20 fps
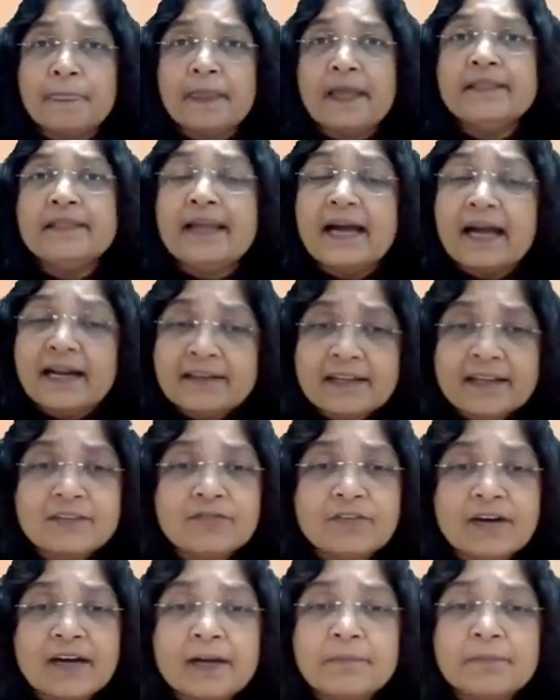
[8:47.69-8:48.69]
and that
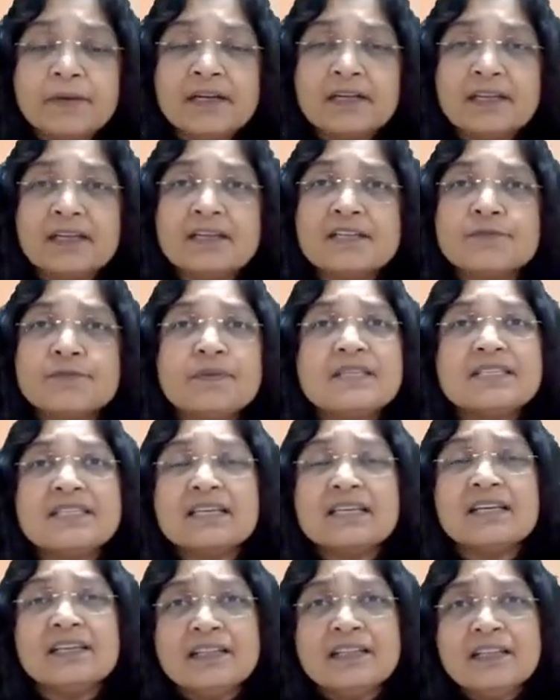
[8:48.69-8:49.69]
environment is
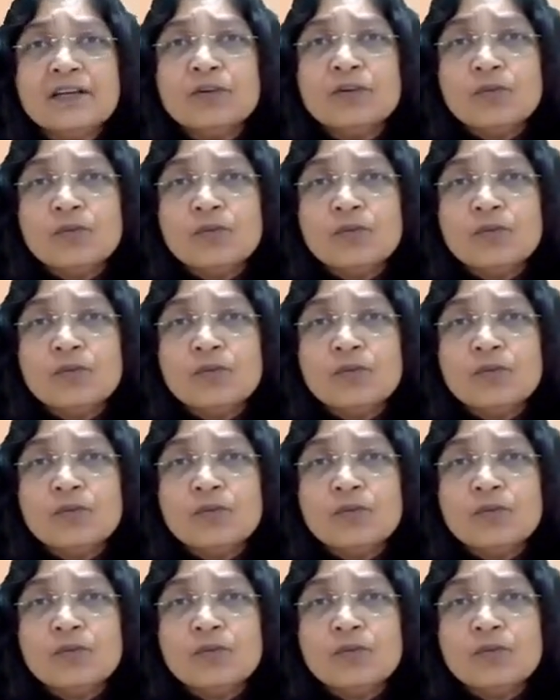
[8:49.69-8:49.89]
basically the